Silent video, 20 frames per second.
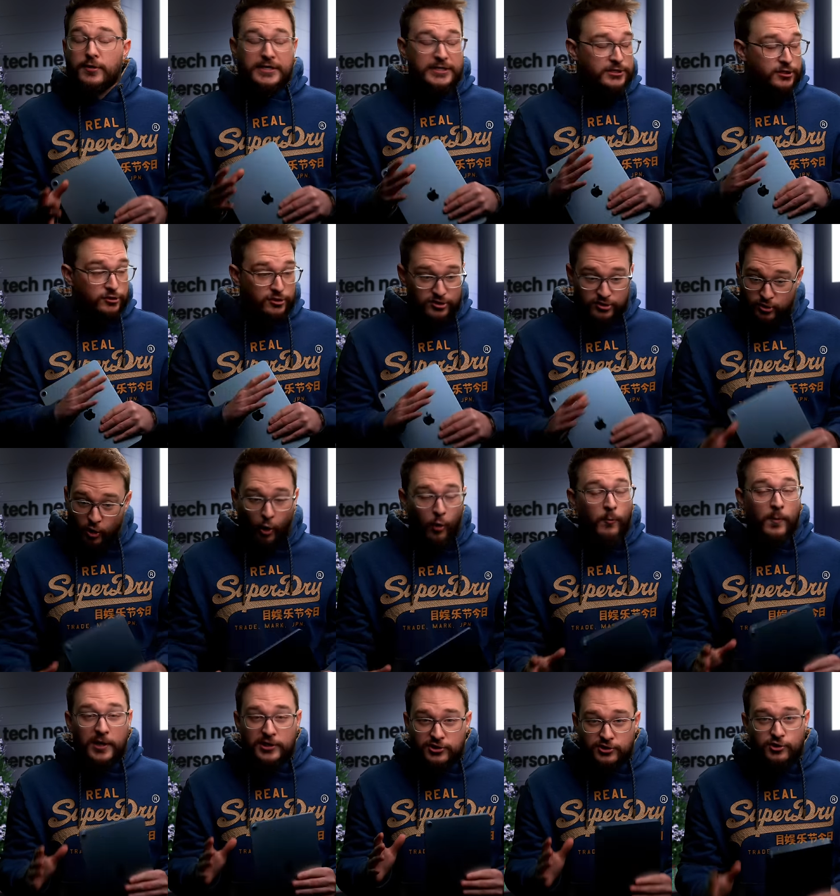is so
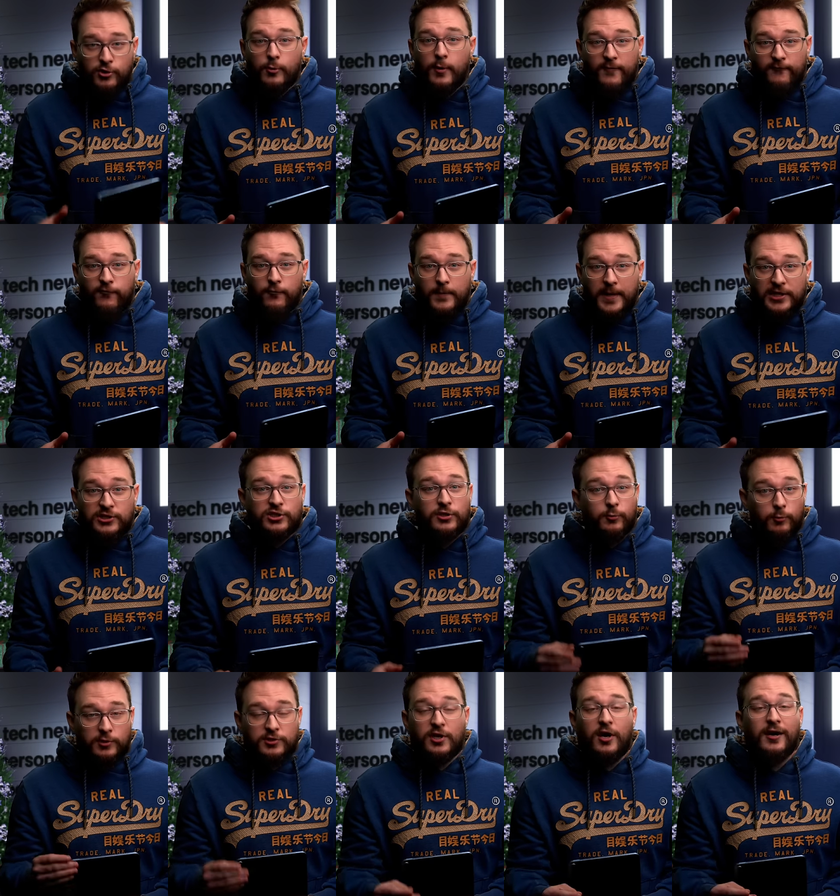much new information,
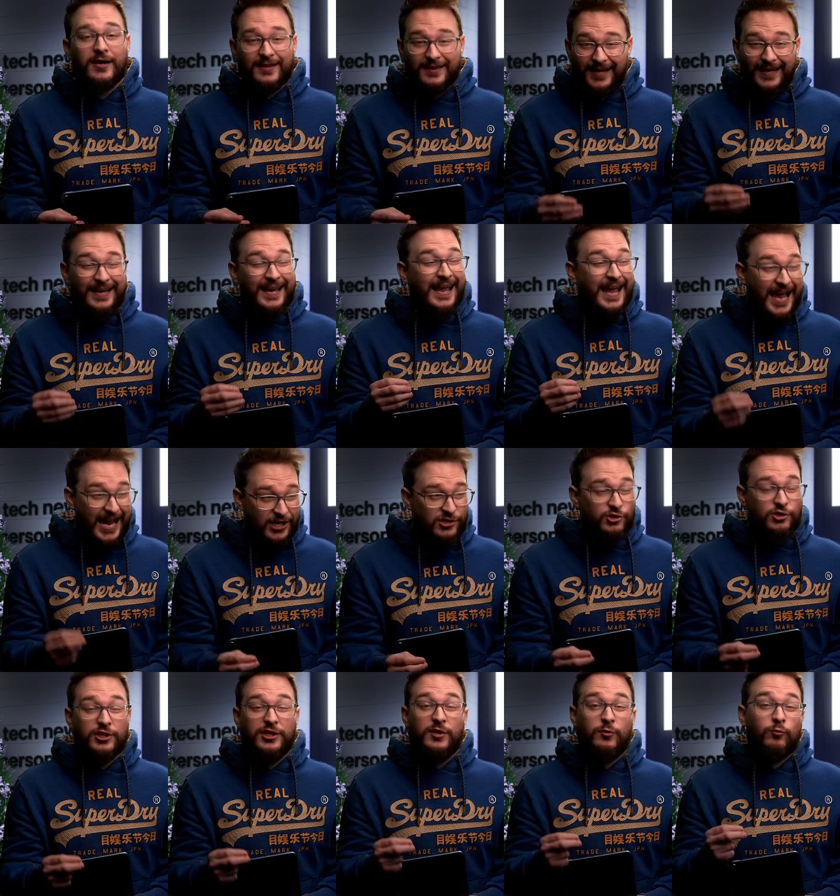and we're talking like
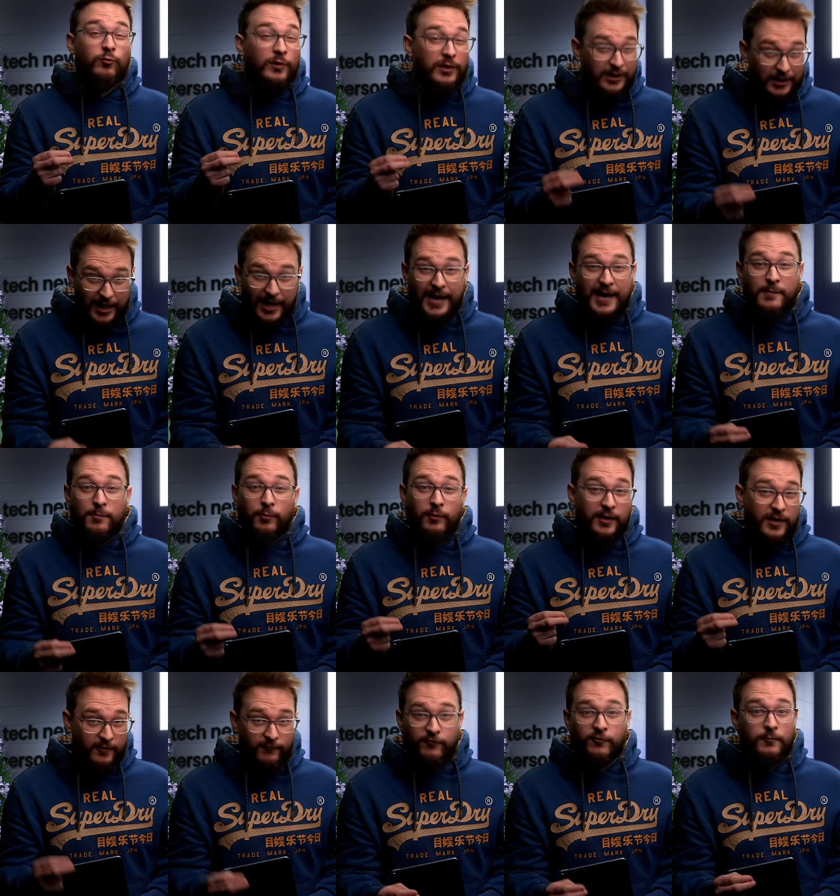actually reliable
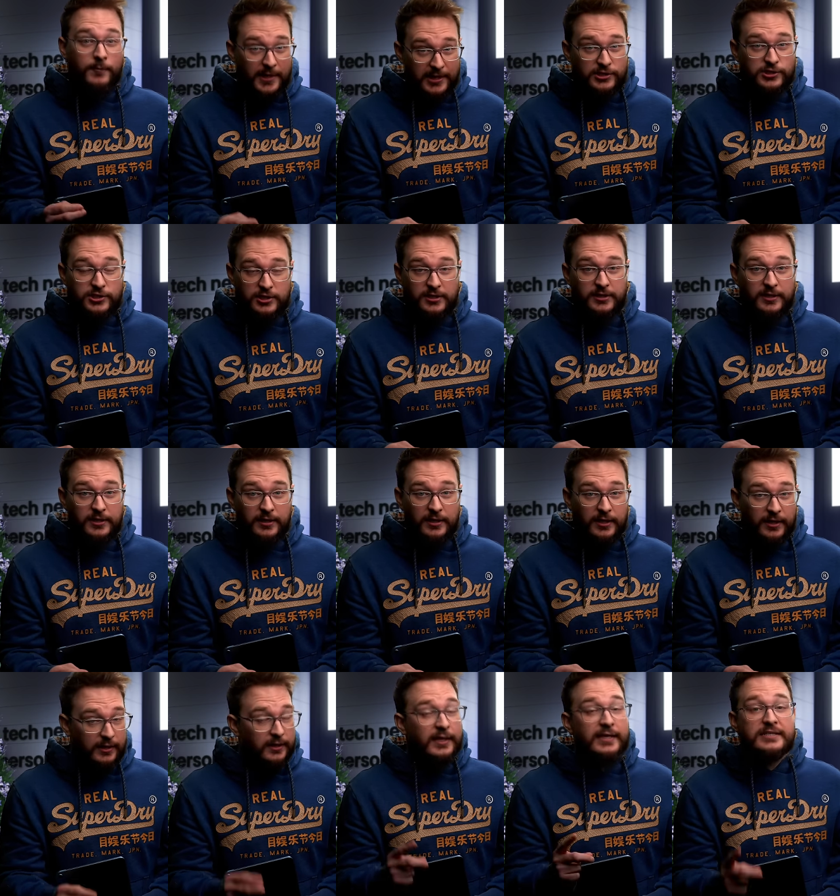information.
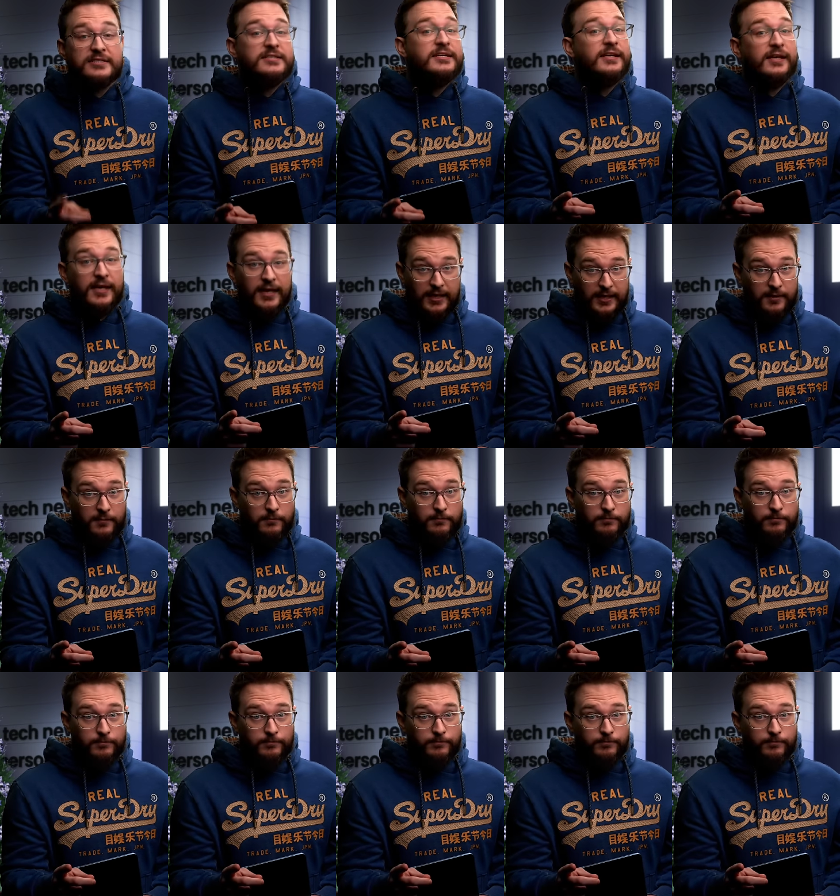Let's dig in. Thanks